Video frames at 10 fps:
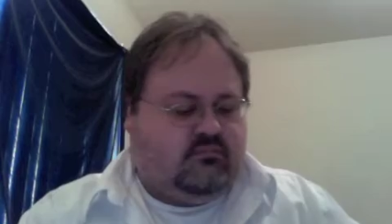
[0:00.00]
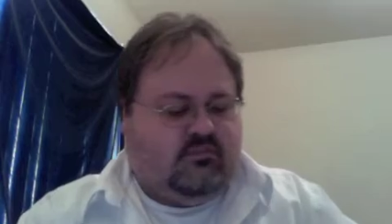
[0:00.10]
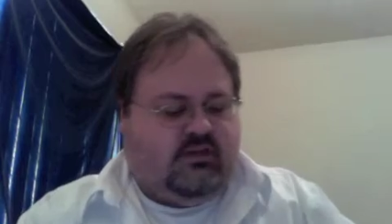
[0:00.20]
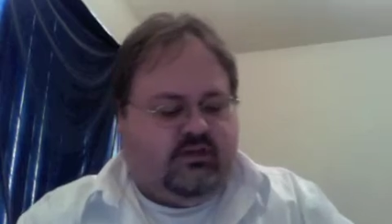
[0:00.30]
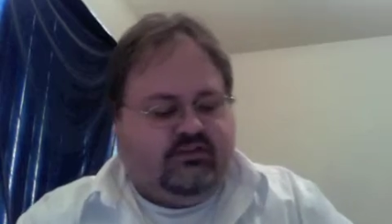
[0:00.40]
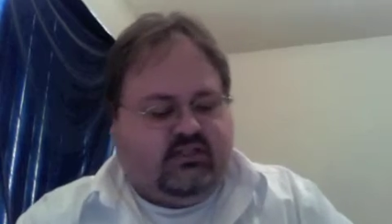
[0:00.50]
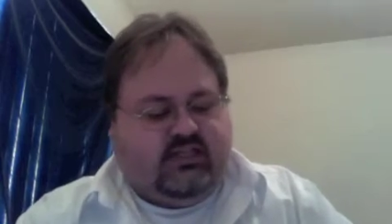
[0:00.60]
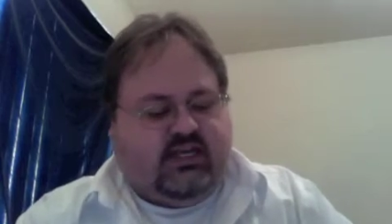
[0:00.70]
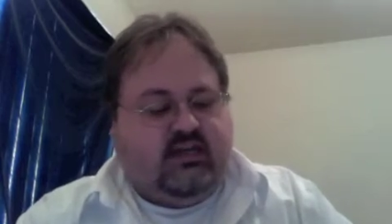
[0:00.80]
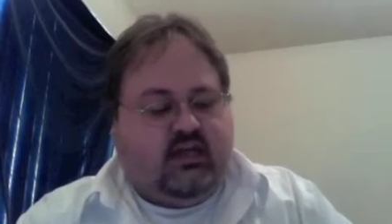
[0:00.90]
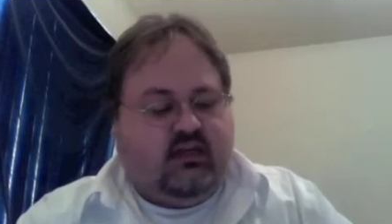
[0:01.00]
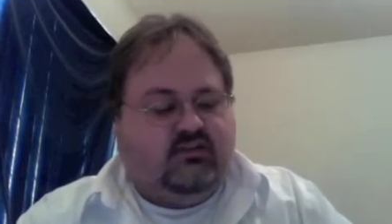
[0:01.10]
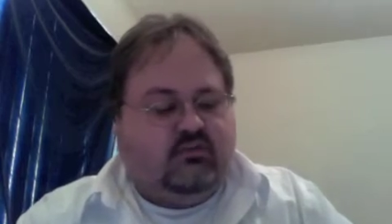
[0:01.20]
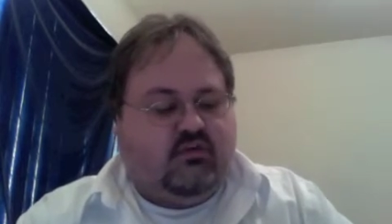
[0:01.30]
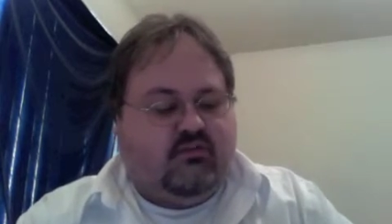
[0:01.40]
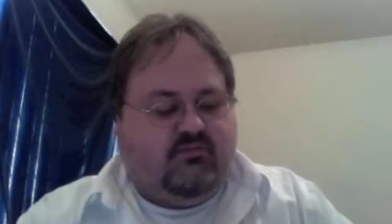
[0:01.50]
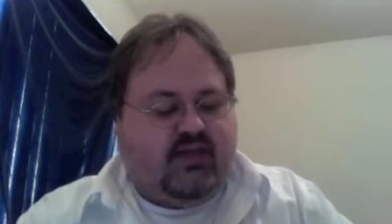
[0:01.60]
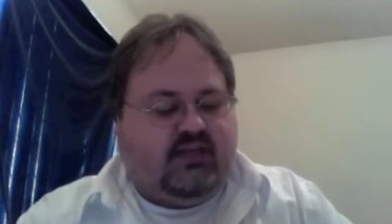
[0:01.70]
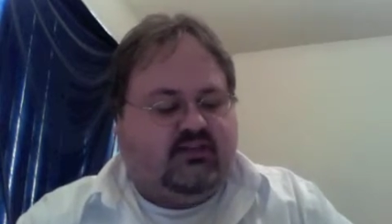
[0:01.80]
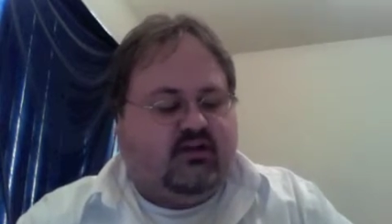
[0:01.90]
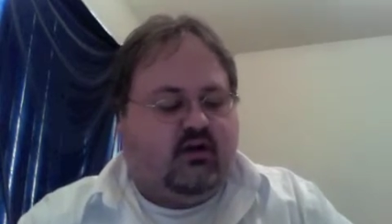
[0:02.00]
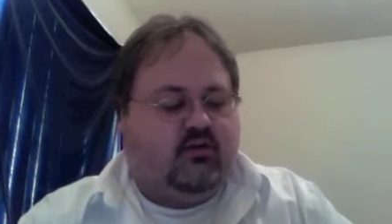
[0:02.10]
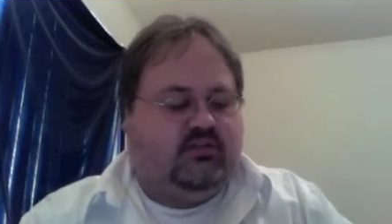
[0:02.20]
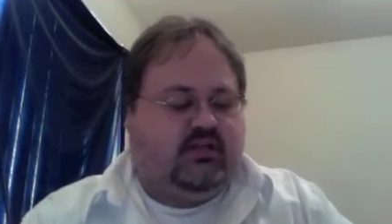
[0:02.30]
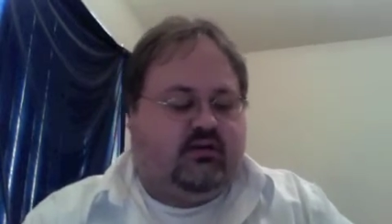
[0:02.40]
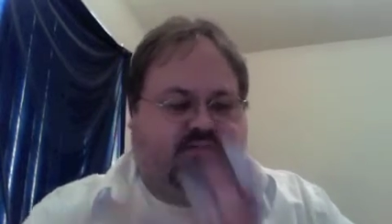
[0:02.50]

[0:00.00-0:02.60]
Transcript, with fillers: Here's a Todd Hollandsworth base card, which I don't